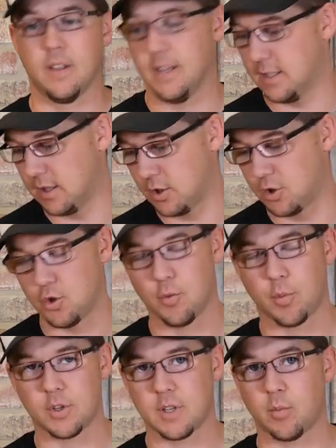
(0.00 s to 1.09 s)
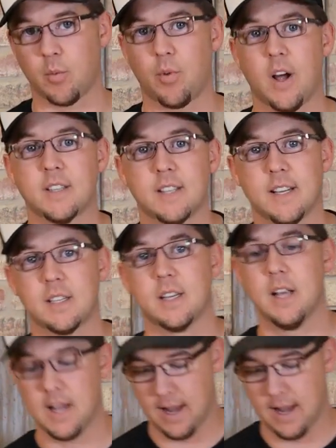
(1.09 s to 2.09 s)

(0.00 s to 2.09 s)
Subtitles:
This is a super simple process,